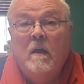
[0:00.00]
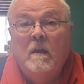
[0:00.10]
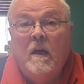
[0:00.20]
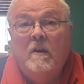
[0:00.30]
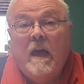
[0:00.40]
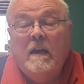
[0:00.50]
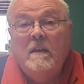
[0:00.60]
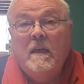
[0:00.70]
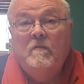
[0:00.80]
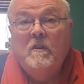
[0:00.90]
Now,
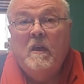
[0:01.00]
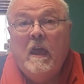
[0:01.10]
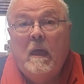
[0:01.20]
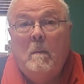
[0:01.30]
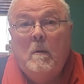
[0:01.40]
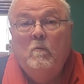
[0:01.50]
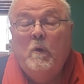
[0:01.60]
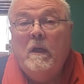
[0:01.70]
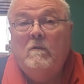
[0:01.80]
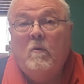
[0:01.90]
9/11 came and
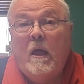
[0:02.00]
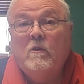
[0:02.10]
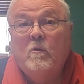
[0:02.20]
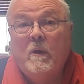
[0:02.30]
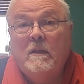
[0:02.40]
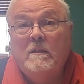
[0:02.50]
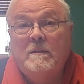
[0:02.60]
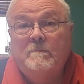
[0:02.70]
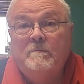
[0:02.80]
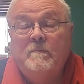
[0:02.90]
went rather
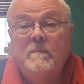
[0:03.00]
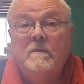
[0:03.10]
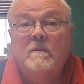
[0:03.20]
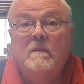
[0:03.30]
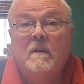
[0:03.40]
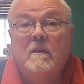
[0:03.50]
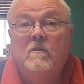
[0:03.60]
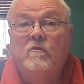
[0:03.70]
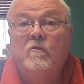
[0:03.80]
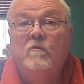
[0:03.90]
quickly. And the
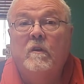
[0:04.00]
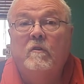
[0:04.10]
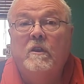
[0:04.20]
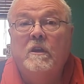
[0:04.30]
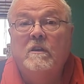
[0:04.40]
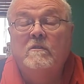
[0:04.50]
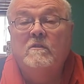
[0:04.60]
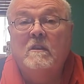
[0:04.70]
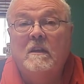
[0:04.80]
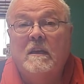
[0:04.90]
truth of it is,
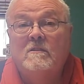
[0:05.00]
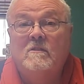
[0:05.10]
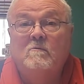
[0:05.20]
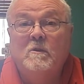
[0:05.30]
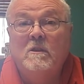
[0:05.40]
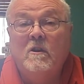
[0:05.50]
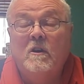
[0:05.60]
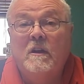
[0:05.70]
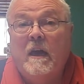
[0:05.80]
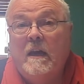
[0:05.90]
the lesson we learned
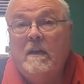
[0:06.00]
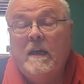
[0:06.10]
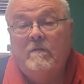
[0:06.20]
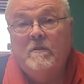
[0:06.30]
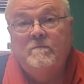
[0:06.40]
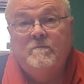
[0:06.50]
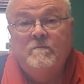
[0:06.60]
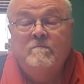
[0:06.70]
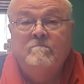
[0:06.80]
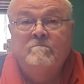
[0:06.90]
in 9/11
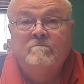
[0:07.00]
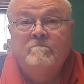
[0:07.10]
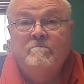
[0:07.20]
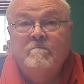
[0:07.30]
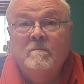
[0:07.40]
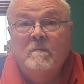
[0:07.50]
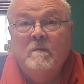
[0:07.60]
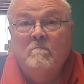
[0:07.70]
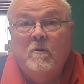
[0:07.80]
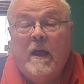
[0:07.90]

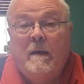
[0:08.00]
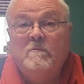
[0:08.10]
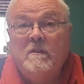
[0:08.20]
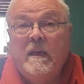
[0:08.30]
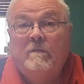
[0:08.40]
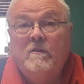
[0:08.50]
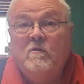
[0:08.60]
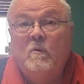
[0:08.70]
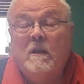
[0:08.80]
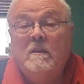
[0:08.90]
perhaps left as
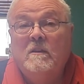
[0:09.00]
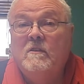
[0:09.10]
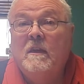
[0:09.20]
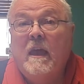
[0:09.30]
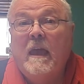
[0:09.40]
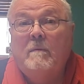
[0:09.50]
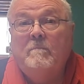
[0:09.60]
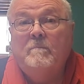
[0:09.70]
quickly as it came.